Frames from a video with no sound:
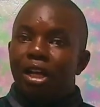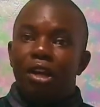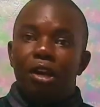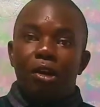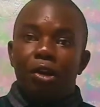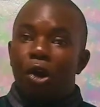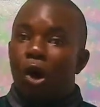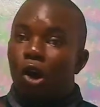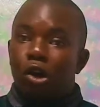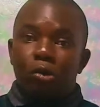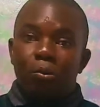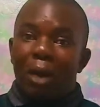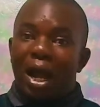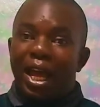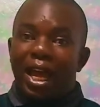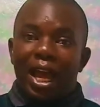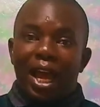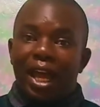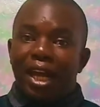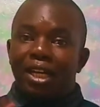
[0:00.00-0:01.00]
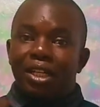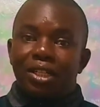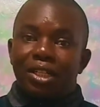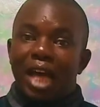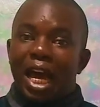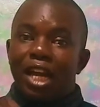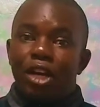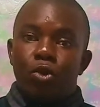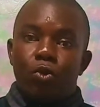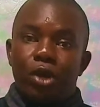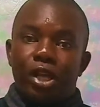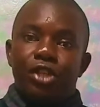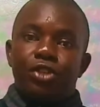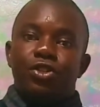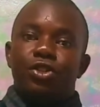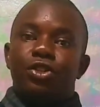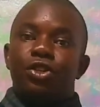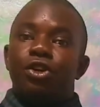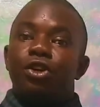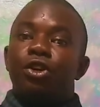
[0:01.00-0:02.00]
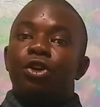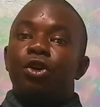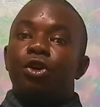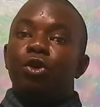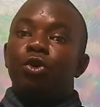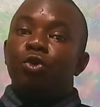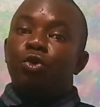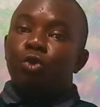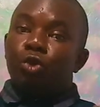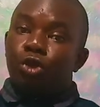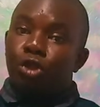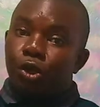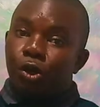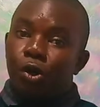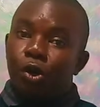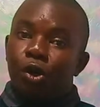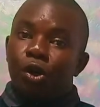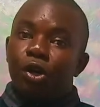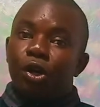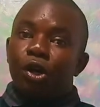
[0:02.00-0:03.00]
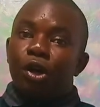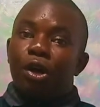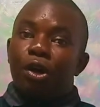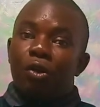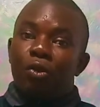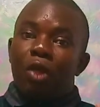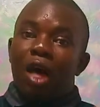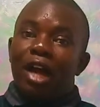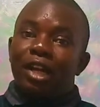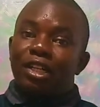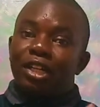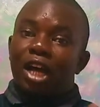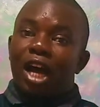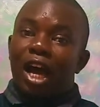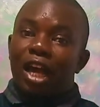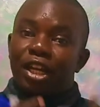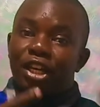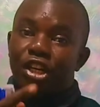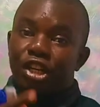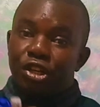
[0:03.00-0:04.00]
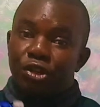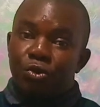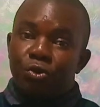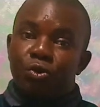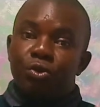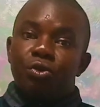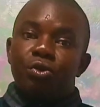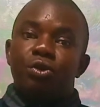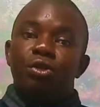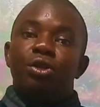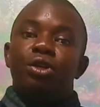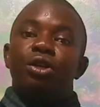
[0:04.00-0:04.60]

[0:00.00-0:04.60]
nod my head sideways to show that I knew